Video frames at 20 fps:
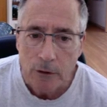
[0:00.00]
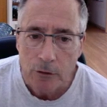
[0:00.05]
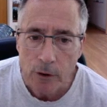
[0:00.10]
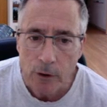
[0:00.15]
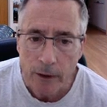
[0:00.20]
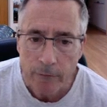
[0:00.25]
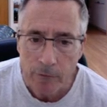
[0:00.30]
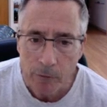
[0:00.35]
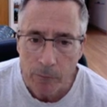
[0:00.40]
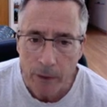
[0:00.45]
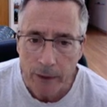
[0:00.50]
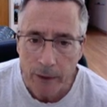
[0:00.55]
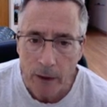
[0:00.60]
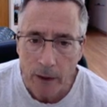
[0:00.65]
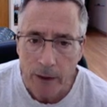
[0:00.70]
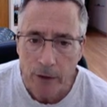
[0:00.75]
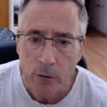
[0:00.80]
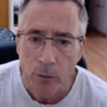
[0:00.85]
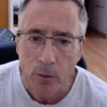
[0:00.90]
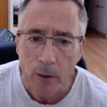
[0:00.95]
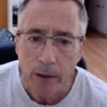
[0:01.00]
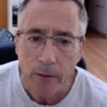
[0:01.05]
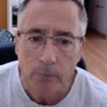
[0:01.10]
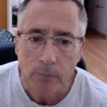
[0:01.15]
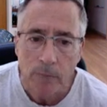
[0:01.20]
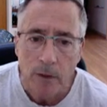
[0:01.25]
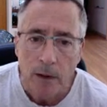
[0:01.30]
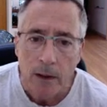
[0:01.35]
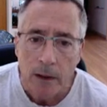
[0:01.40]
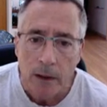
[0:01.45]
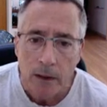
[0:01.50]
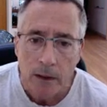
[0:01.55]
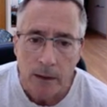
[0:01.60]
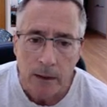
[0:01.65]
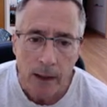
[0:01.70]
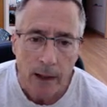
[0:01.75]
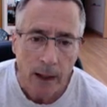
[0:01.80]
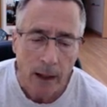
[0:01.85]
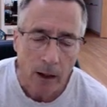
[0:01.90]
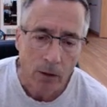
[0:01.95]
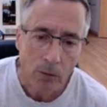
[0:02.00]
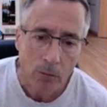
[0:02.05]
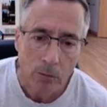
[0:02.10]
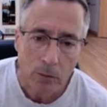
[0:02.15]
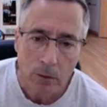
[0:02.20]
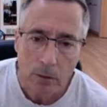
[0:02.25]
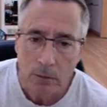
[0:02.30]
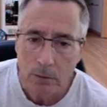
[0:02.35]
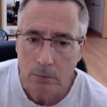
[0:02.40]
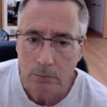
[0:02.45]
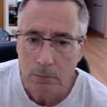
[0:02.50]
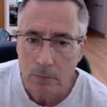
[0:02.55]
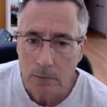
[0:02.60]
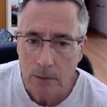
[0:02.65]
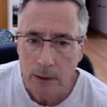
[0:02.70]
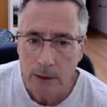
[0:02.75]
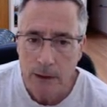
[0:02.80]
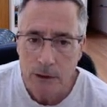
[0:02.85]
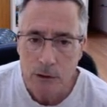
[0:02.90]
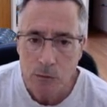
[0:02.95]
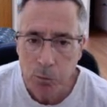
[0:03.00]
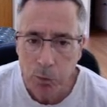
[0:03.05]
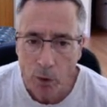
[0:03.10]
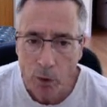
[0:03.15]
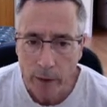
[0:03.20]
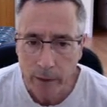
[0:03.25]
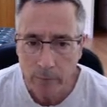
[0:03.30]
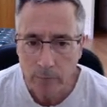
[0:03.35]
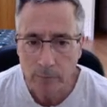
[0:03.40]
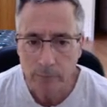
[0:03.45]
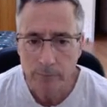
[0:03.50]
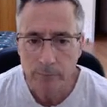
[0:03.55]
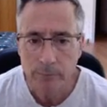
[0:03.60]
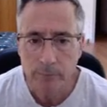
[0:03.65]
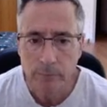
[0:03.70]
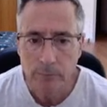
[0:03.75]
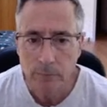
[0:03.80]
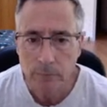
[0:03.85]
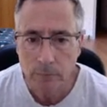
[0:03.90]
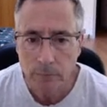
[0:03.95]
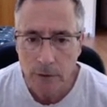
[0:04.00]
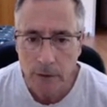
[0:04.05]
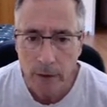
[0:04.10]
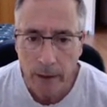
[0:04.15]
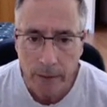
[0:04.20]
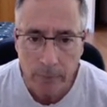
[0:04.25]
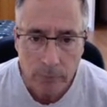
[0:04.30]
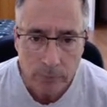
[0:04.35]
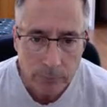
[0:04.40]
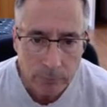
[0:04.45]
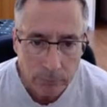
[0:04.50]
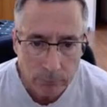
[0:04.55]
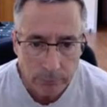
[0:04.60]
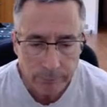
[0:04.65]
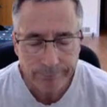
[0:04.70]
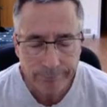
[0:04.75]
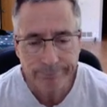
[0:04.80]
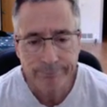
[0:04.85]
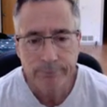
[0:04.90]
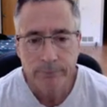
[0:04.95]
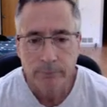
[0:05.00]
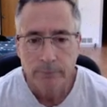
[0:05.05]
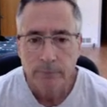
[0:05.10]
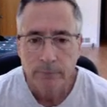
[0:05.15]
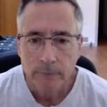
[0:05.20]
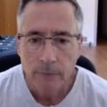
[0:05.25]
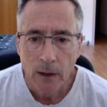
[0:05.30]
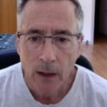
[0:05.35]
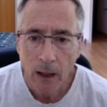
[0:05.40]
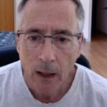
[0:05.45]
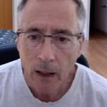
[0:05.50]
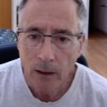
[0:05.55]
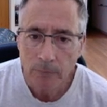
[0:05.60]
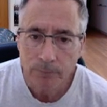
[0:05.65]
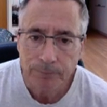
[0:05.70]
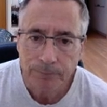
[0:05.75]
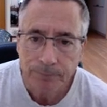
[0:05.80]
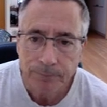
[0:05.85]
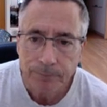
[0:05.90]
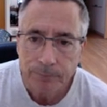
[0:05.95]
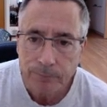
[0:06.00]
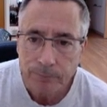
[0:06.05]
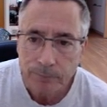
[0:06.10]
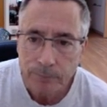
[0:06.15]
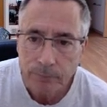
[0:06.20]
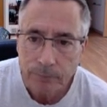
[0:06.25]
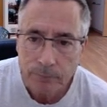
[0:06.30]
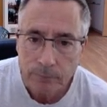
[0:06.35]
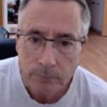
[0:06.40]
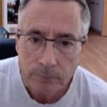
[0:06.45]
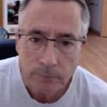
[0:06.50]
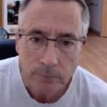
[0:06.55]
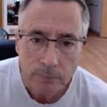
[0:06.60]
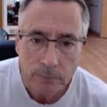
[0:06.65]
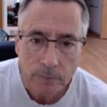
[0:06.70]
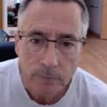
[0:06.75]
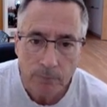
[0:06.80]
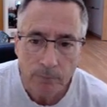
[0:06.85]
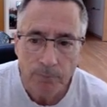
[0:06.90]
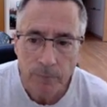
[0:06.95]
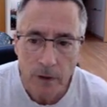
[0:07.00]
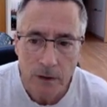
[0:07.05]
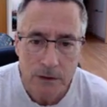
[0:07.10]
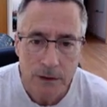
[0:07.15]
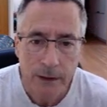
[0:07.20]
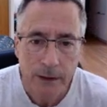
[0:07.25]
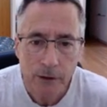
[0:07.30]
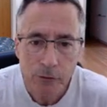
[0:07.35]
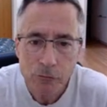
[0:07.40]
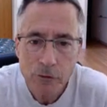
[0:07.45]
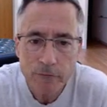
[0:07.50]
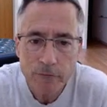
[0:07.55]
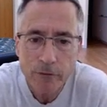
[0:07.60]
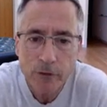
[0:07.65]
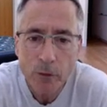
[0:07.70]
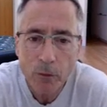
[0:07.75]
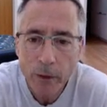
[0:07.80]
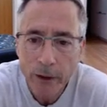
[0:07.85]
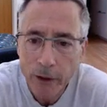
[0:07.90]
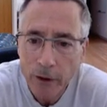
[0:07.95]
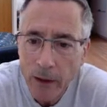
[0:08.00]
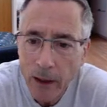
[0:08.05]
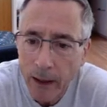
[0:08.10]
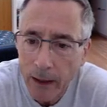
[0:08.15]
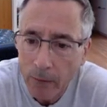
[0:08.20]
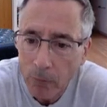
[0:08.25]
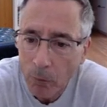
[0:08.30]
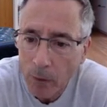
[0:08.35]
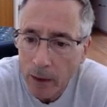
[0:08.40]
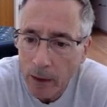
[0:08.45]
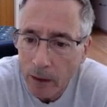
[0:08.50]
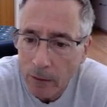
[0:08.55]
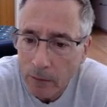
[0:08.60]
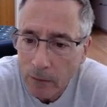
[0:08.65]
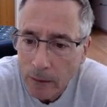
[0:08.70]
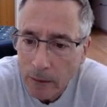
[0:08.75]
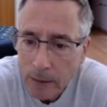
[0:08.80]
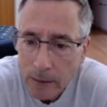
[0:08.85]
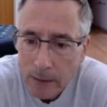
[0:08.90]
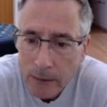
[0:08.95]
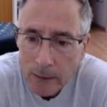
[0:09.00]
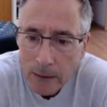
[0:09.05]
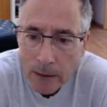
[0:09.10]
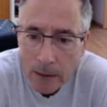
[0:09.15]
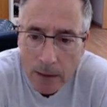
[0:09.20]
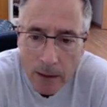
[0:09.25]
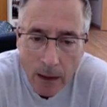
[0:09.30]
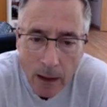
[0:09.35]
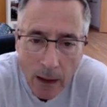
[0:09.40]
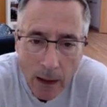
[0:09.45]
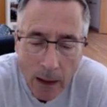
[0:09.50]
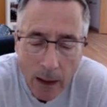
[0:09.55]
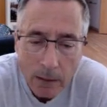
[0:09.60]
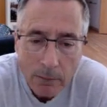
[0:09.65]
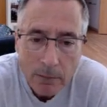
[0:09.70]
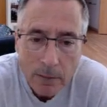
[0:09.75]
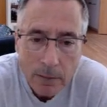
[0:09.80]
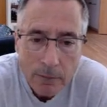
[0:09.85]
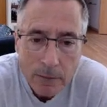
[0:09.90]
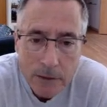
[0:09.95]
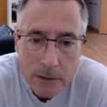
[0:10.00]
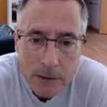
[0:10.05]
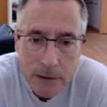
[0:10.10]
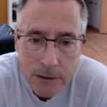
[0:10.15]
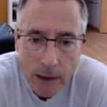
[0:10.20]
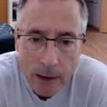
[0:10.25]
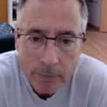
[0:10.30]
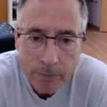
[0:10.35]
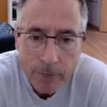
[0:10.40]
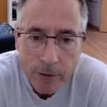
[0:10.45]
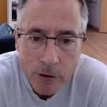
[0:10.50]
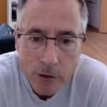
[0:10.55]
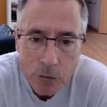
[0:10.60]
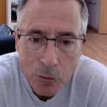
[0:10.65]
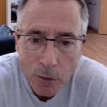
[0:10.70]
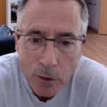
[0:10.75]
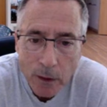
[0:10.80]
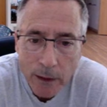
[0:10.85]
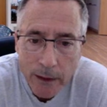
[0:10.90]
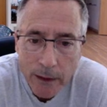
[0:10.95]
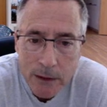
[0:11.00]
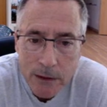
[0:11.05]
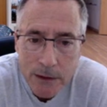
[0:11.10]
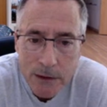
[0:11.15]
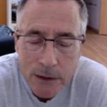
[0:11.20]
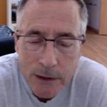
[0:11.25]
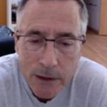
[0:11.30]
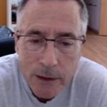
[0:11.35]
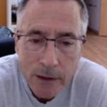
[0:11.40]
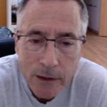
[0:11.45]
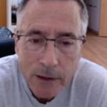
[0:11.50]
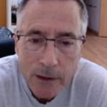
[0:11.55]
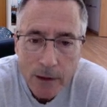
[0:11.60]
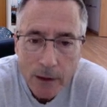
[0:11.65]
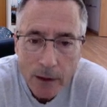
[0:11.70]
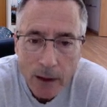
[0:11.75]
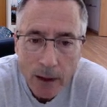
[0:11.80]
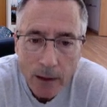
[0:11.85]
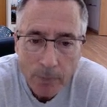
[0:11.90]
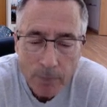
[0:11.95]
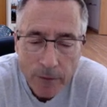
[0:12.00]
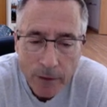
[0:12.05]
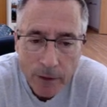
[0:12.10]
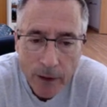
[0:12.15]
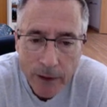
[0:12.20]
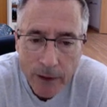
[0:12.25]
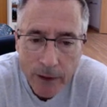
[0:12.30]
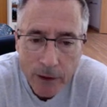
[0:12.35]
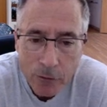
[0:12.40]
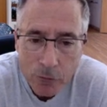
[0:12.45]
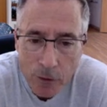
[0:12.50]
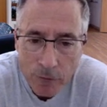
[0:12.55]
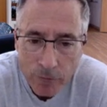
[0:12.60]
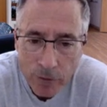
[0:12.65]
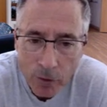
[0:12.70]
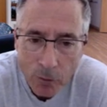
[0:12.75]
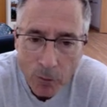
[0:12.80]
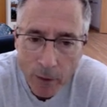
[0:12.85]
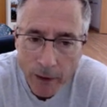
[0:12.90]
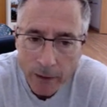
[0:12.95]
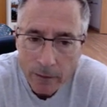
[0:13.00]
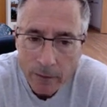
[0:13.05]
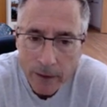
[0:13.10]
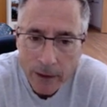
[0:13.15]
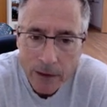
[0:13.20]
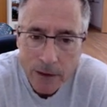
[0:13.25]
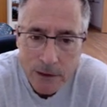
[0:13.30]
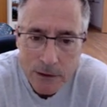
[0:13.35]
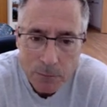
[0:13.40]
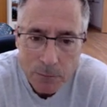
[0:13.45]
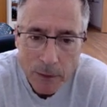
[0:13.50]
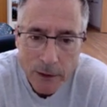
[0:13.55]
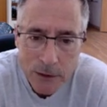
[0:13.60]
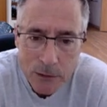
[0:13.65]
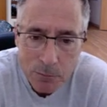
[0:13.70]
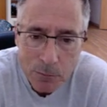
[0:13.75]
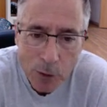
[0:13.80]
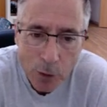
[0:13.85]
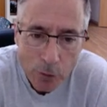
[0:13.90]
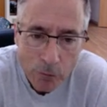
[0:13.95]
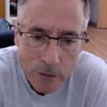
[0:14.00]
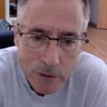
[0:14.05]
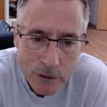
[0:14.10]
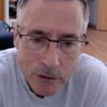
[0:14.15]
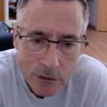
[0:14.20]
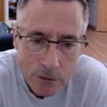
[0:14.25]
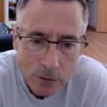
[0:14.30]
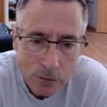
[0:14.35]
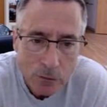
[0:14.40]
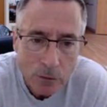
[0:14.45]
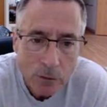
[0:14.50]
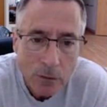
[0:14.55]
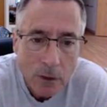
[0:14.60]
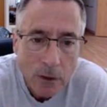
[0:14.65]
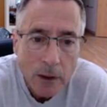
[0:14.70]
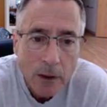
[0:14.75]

driving my knight away. Now, at this point, the knight, does it get driven away or not? Well, Stockfish would like to see the knight get driven away. That his best move is to,